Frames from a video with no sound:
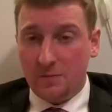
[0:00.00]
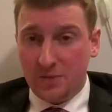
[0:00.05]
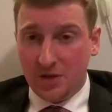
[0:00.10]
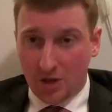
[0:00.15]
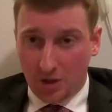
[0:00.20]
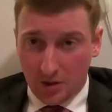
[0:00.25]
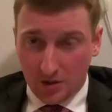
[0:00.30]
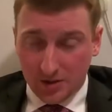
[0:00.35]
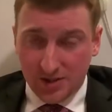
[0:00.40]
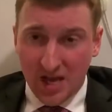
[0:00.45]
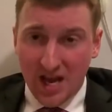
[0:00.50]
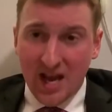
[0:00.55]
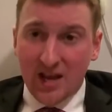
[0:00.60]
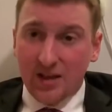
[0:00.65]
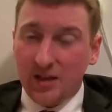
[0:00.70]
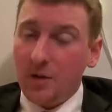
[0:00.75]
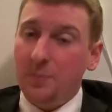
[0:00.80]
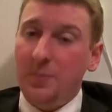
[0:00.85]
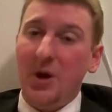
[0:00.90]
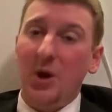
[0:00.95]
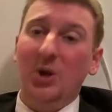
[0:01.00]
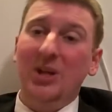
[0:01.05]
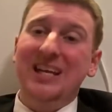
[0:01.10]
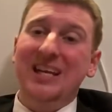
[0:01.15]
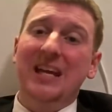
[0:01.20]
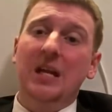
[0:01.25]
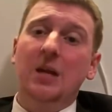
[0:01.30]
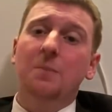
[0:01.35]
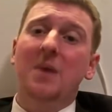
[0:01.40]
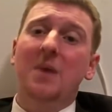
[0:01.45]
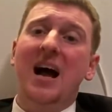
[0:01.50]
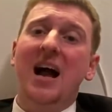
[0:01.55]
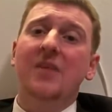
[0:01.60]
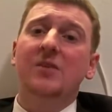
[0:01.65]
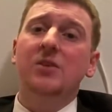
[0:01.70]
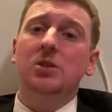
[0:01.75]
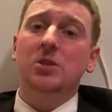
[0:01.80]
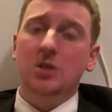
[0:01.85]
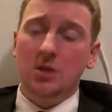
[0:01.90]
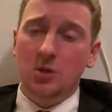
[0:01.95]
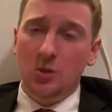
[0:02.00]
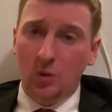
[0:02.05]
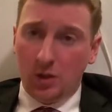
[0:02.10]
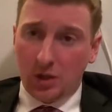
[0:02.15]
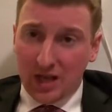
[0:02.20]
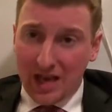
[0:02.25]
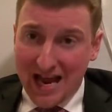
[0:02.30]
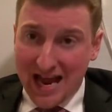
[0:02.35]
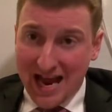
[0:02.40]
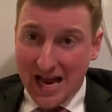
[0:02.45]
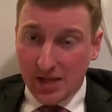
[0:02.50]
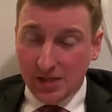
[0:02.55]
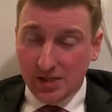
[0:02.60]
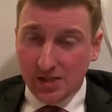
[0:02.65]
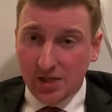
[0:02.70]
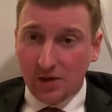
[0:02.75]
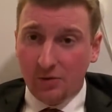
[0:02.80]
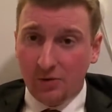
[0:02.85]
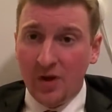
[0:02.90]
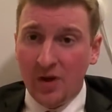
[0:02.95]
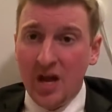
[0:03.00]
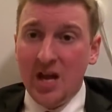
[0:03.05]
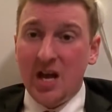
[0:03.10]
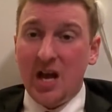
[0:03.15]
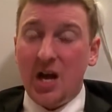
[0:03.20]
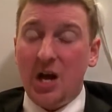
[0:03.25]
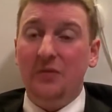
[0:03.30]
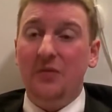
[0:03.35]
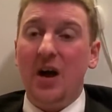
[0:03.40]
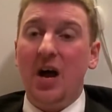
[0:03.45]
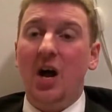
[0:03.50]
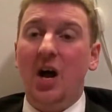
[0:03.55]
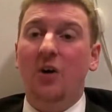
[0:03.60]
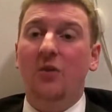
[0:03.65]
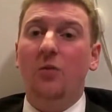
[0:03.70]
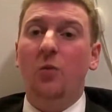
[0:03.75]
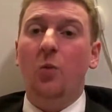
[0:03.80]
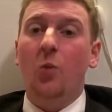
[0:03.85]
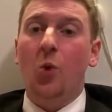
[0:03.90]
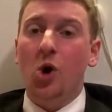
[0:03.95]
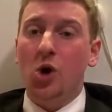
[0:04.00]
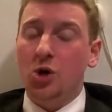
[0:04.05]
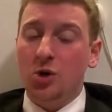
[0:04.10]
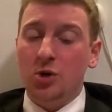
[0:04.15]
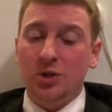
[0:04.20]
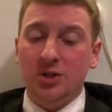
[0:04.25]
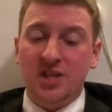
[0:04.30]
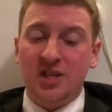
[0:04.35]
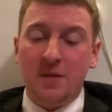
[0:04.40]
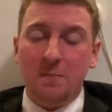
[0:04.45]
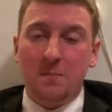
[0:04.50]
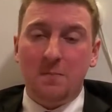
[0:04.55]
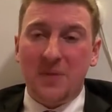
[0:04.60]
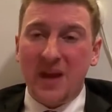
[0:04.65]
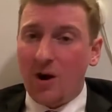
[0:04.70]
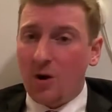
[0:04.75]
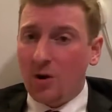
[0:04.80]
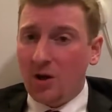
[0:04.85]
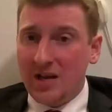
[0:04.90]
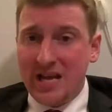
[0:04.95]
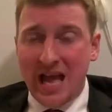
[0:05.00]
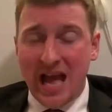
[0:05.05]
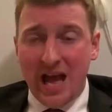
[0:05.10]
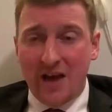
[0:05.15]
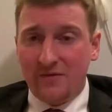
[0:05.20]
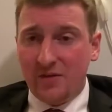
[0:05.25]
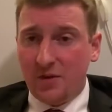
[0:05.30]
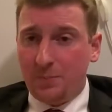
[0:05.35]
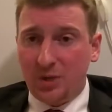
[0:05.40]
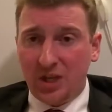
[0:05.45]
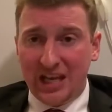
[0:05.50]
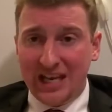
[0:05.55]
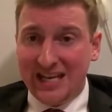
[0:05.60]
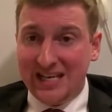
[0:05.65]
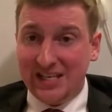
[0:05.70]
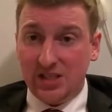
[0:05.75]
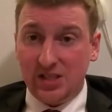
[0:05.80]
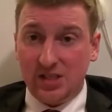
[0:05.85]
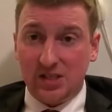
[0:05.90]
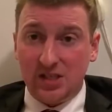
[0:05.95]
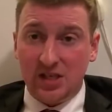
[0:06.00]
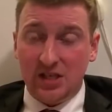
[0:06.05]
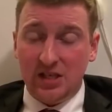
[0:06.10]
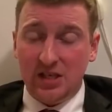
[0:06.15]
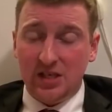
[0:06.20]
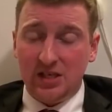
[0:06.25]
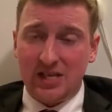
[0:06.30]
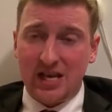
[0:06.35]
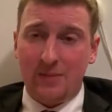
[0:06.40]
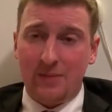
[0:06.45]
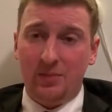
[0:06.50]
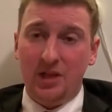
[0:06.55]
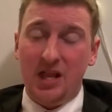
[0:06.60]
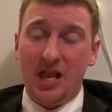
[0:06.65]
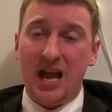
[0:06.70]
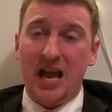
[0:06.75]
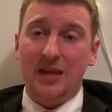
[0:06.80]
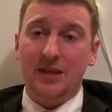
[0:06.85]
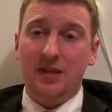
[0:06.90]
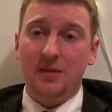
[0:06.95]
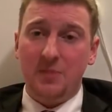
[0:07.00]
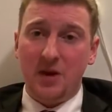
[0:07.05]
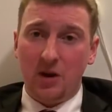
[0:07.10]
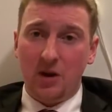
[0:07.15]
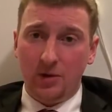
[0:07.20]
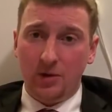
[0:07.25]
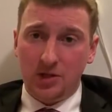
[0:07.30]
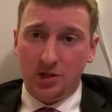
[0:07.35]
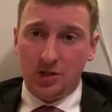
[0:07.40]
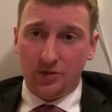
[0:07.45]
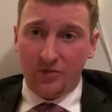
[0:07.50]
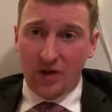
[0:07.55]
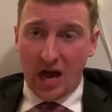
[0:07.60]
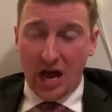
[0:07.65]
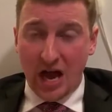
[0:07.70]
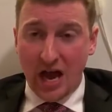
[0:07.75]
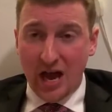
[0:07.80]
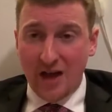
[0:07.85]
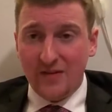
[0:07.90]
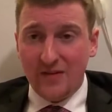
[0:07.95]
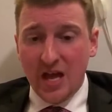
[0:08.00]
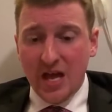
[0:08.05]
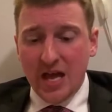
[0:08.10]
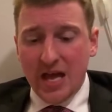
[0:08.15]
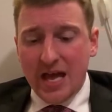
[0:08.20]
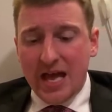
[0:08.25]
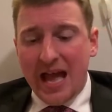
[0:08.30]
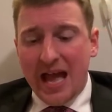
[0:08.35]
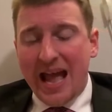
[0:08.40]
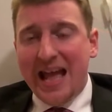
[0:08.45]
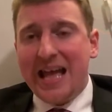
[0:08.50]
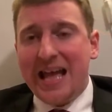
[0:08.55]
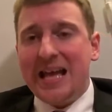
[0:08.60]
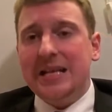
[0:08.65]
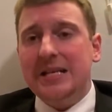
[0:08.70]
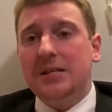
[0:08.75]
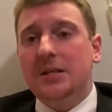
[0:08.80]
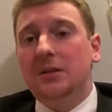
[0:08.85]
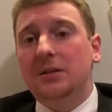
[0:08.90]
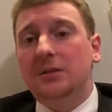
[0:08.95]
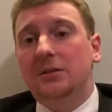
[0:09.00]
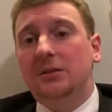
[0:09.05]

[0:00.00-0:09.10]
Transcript: bills, they're barely getting by, this new class of, of, of workers that barely have a place in the assembly line, that barely survive. And